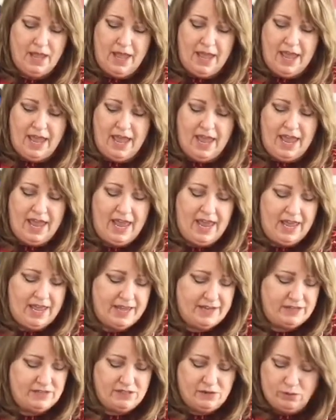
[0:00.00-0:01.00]
And
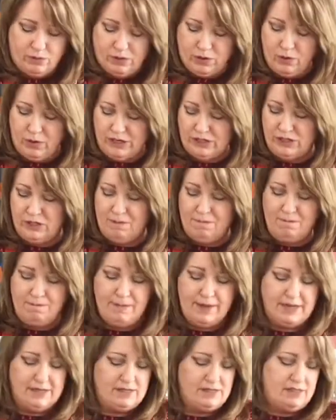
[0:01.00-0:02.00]
we're going to
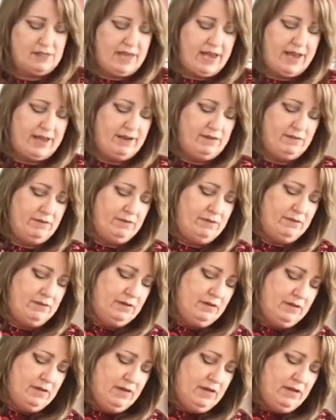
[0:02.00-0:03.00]
mix that.
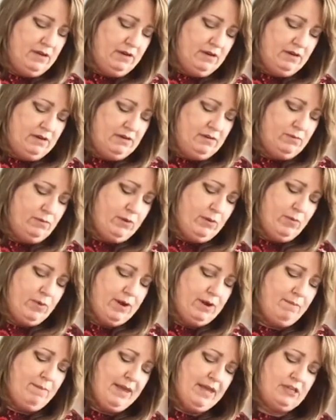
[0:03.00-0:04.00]
We want to
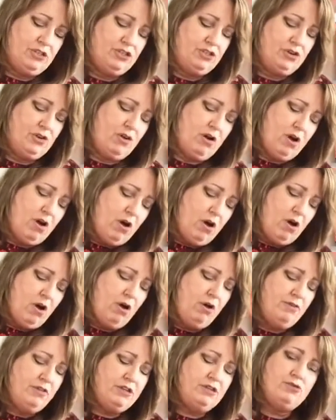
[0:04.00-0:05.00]
make sure all
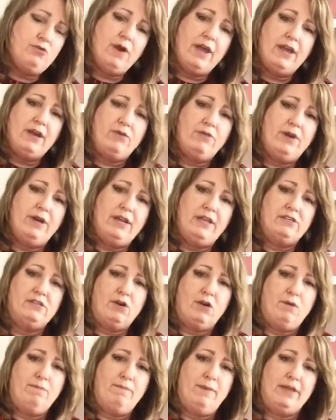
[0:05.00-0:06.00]
the dry ingredients
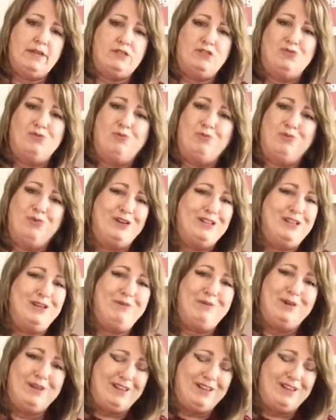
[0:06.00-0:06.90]
are mixed really, really